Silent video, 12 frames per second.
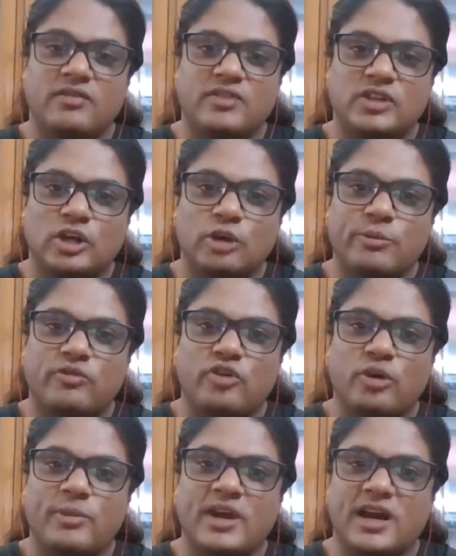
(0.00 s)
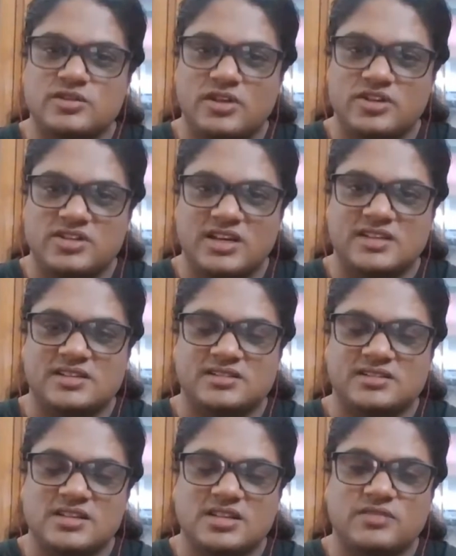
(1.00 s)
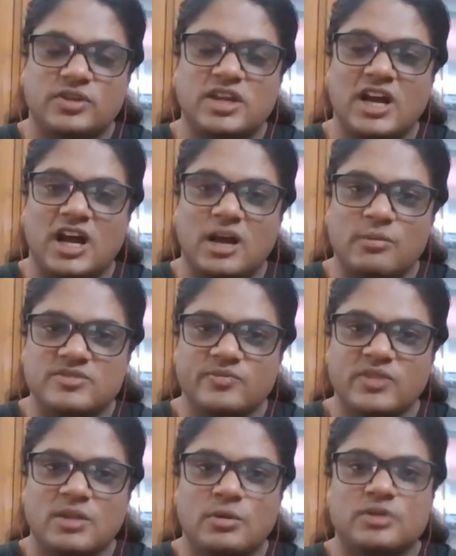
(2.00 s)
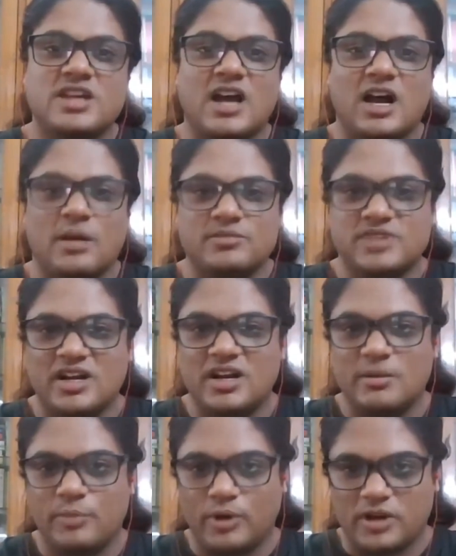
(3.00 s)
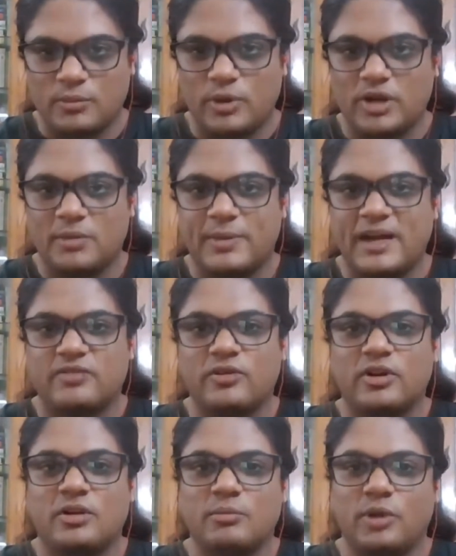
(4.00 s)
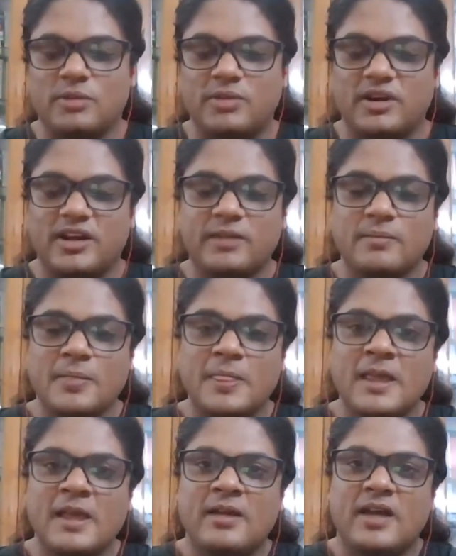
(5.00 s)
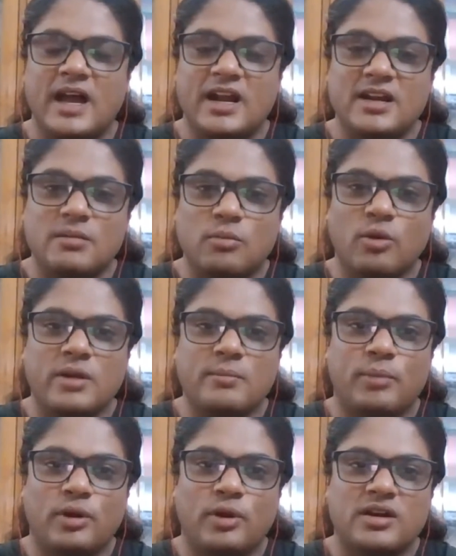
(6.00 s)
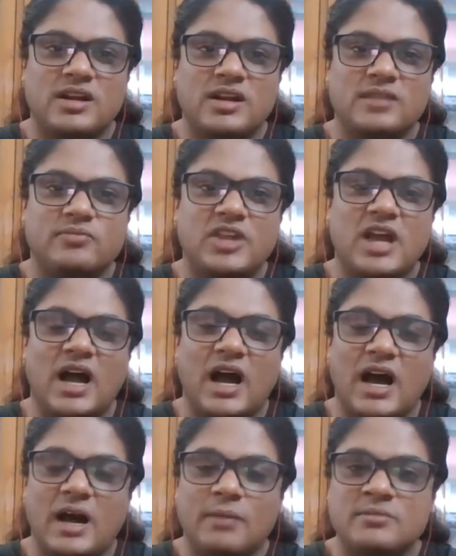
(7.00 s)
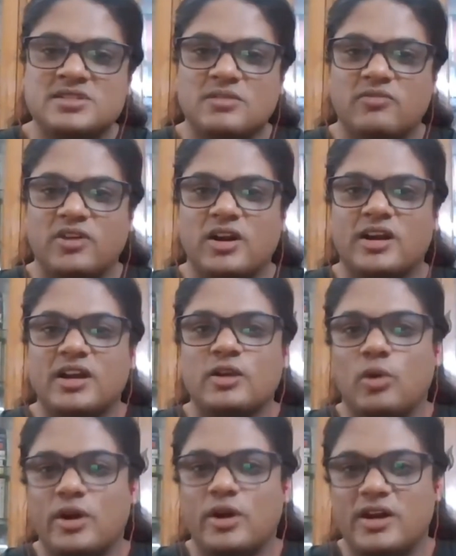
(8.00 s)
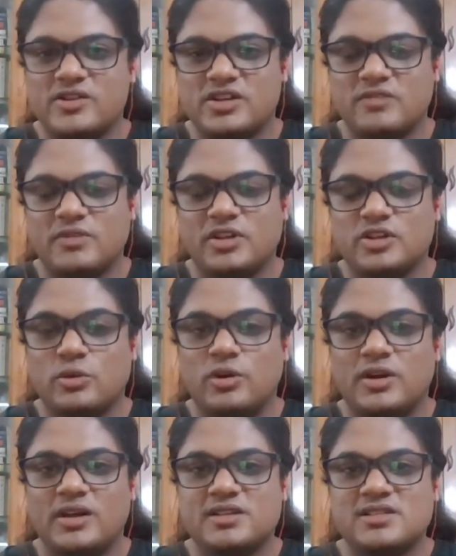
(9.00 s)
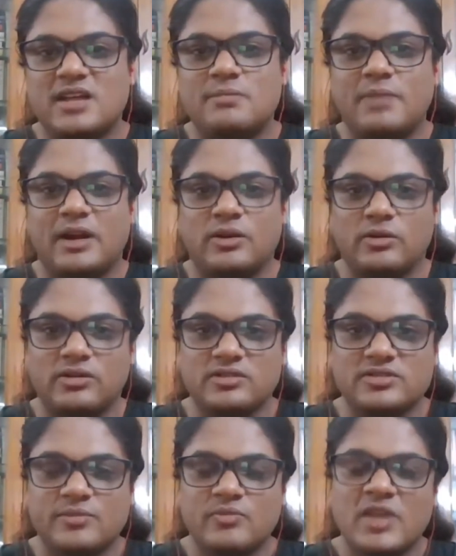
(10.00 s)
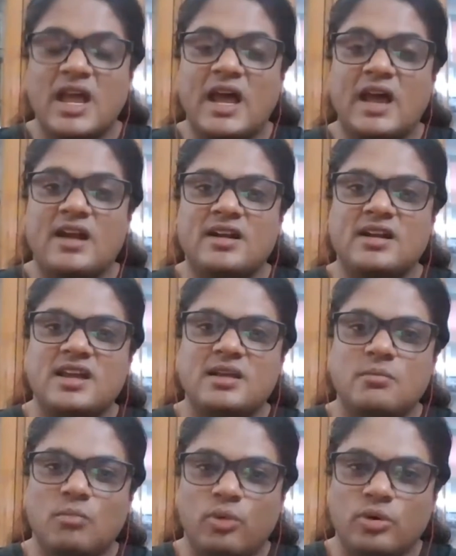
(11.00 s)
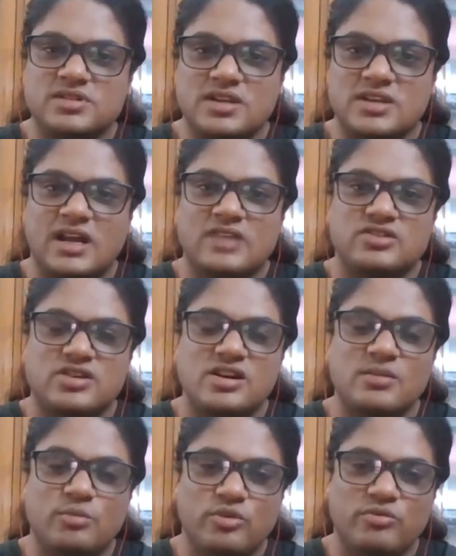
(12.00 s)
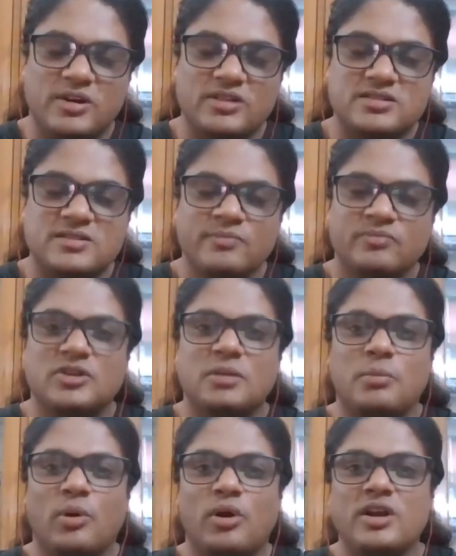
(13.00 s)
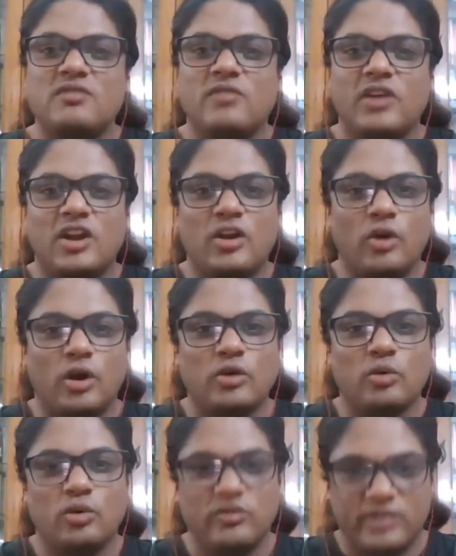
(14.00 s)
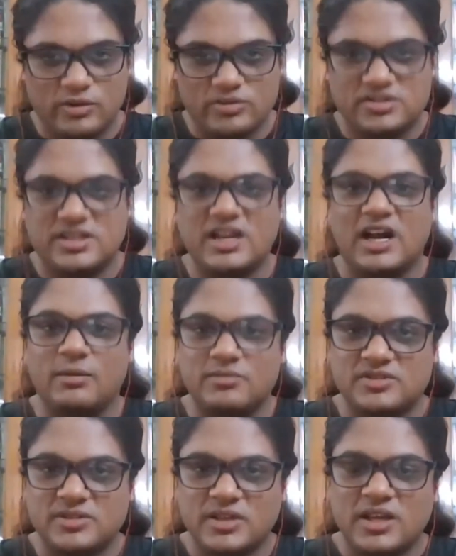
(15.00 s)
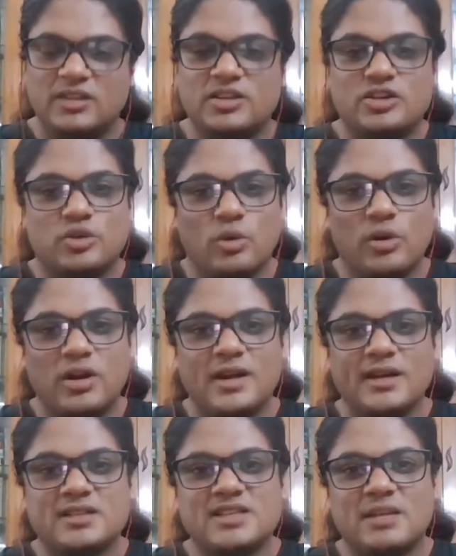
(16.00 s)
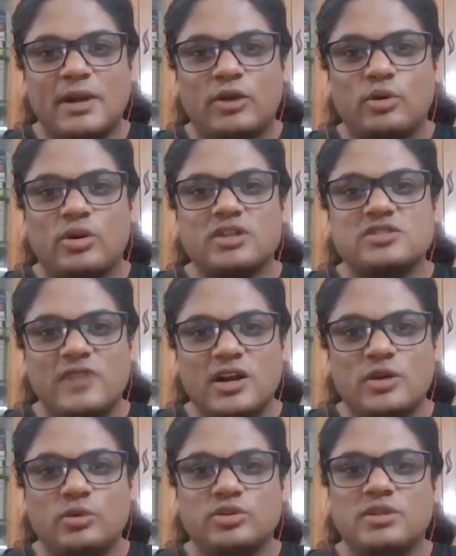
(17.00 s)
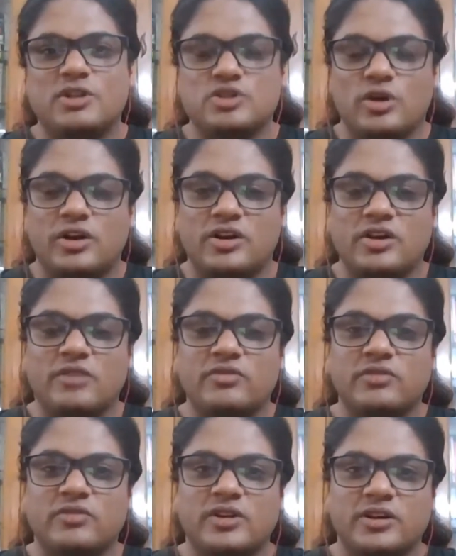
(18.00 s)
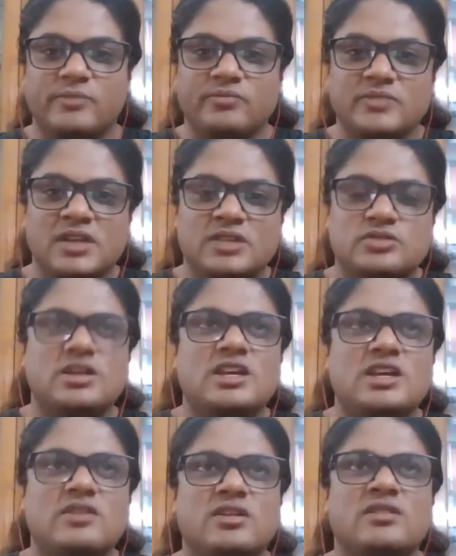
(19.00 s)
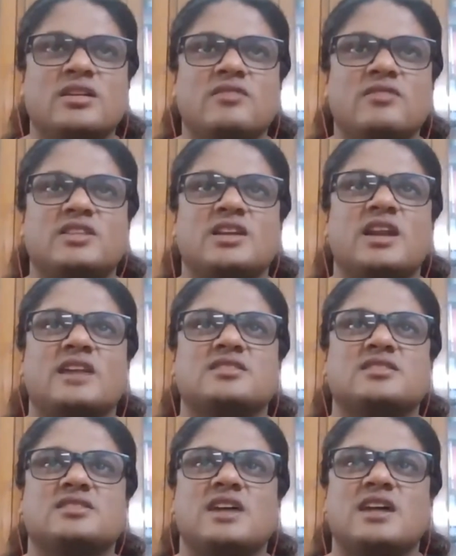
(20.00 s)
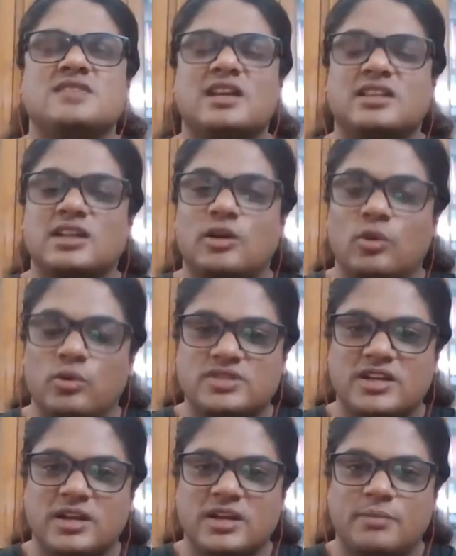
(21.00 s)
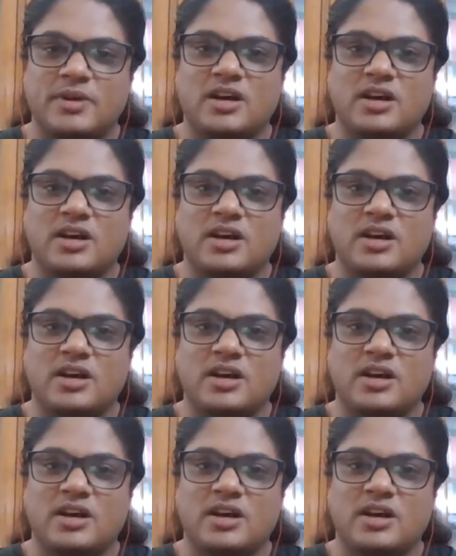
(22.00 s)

without performing isolation exercises for the arms, because the arms are an important body part for bodybuilding, and more importantly, the arms work in coordination with the shoulders and pectorals. And in most natural movements, the body will not overuse the arms. The shoulders and pectorals will do the majority of the work. So even with an exercise like the close grip